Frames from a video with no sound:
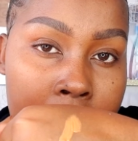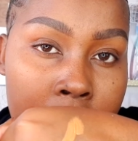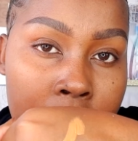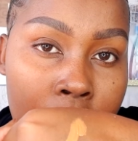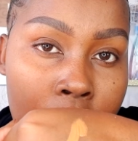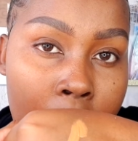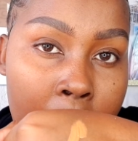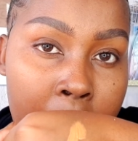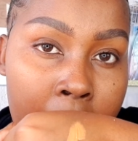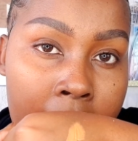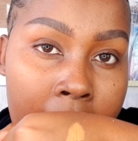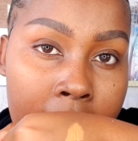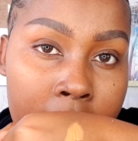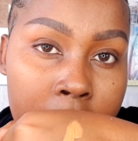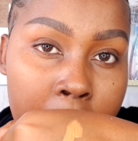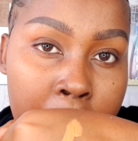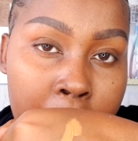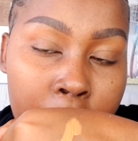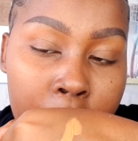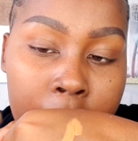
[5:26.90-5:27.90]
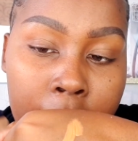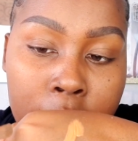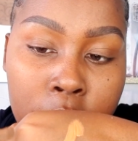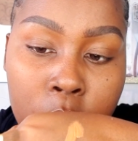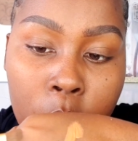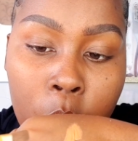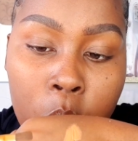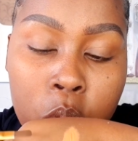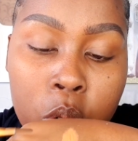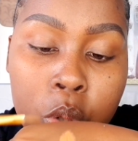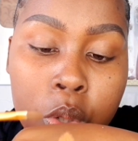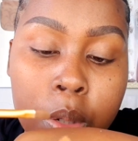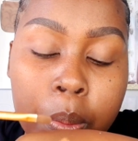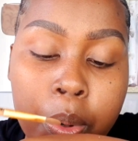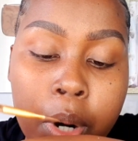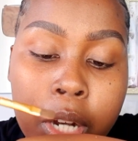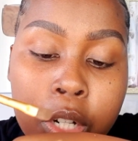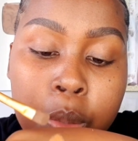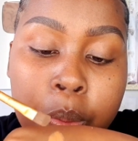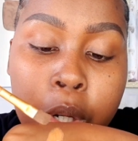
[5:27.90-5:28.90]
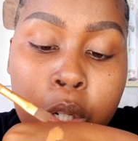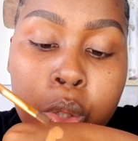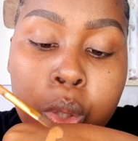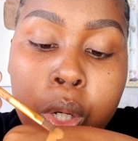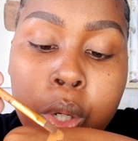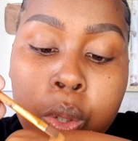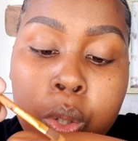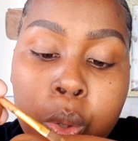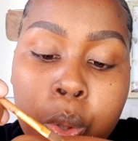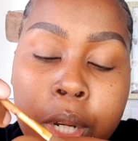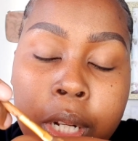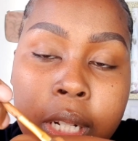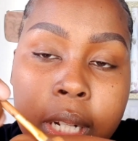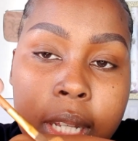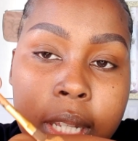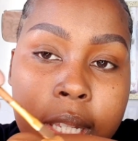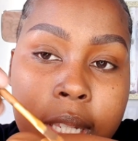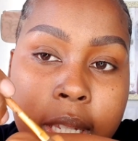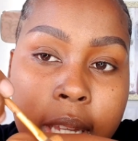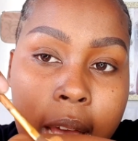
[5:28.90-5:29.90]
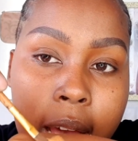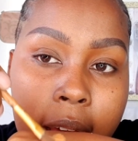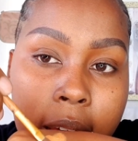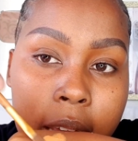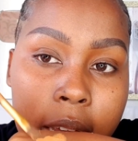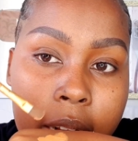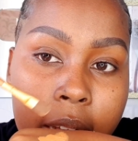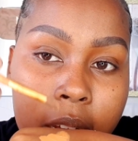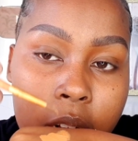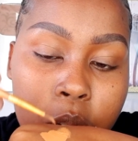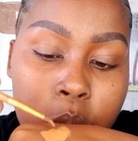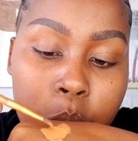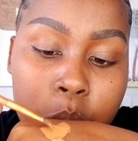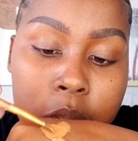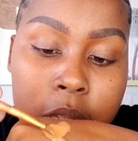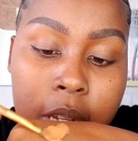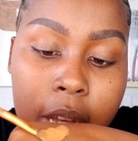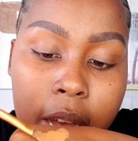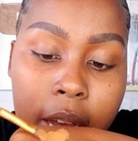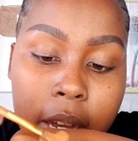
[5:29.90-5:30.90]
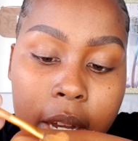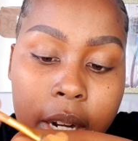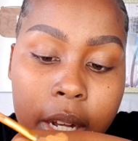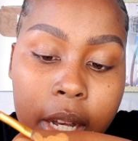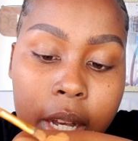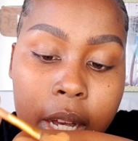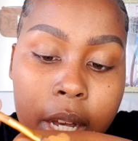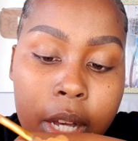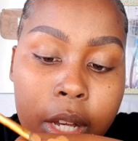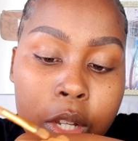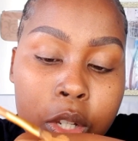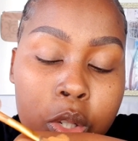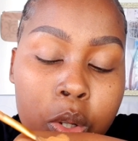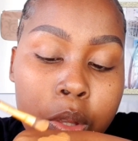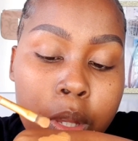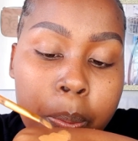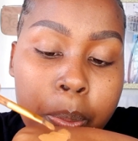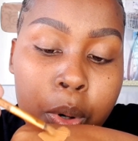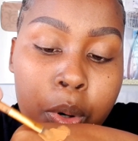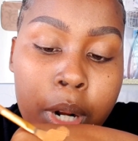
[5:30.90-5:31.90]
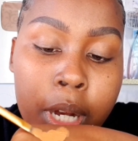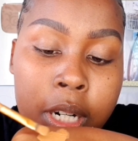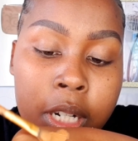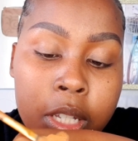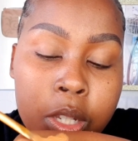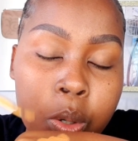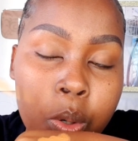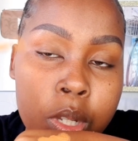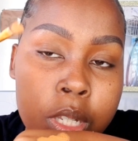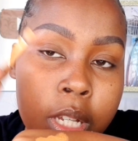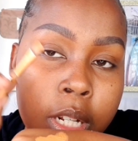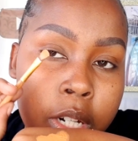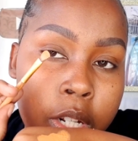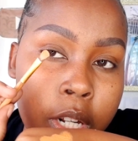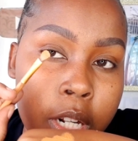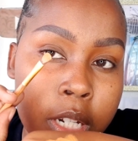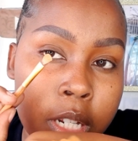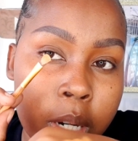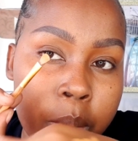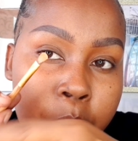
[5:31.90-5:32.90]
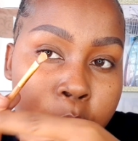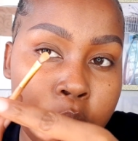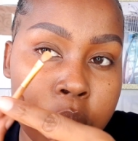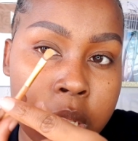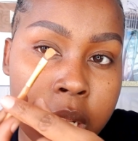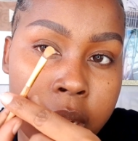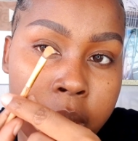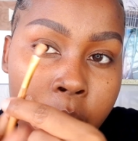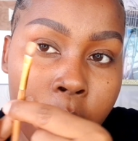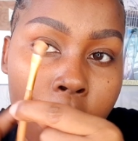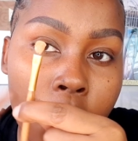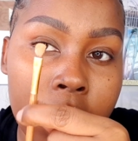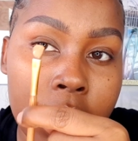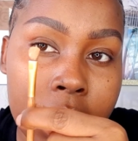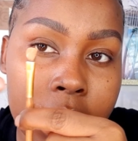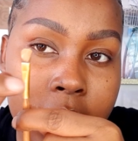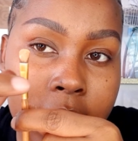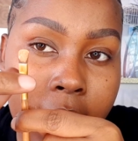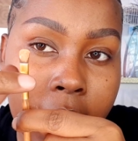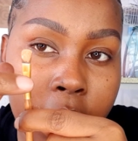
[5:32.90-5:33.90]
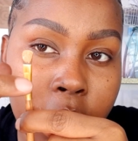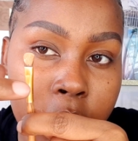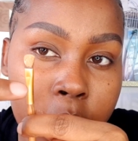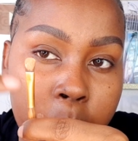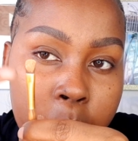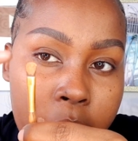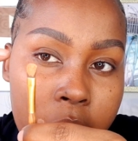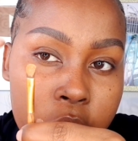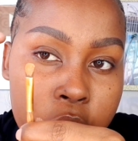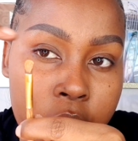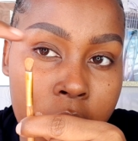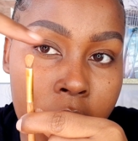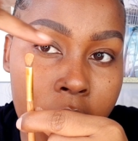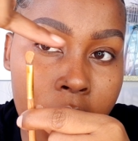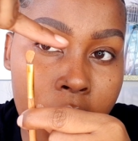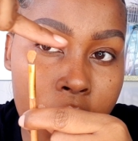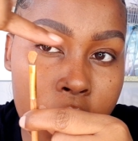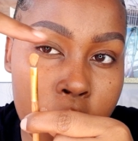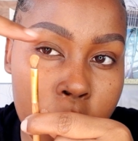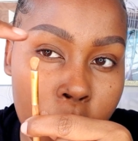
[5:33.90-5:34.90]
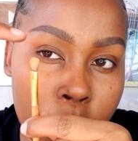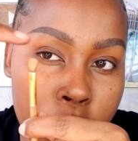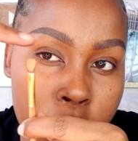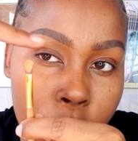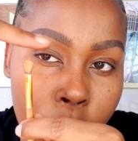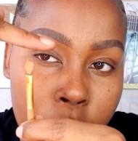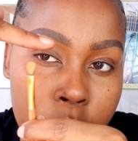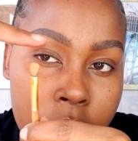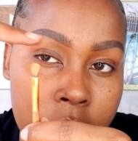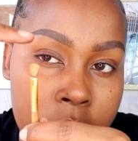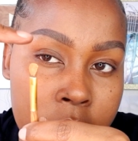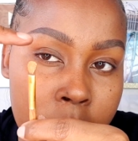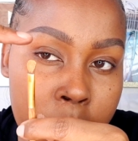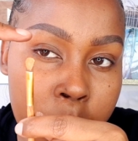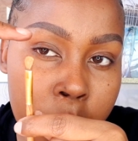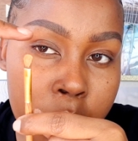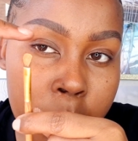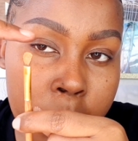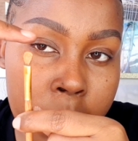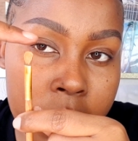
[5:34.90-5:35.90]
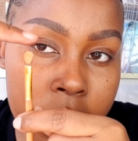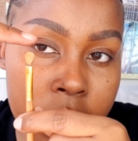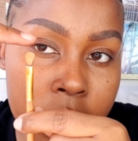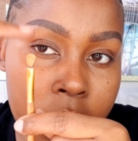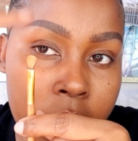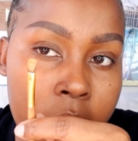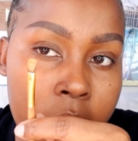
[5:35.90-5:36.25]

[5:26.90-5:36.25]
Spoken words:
you're applying the product onto the brush, make sure you do it side to side, so the product is concentrated mostly on the side of the brush, not on the tip of the brush.